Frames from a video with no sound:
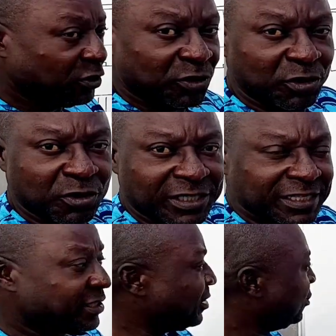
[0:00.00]
You use
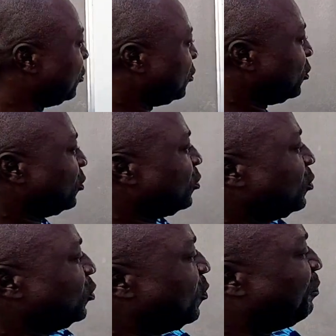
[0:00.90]
it
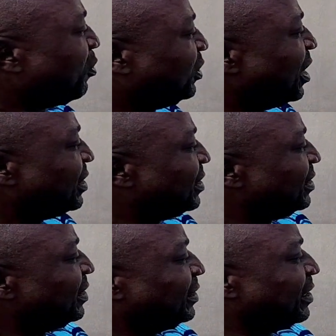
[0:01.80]
to
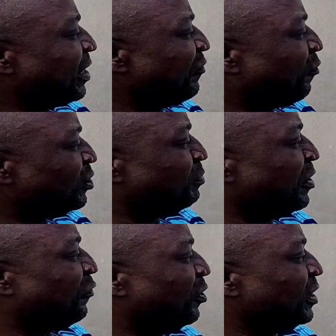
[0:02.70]
purchase the
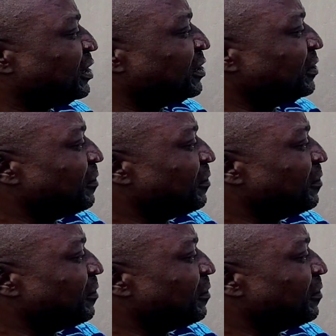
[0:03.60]
reinforcement for these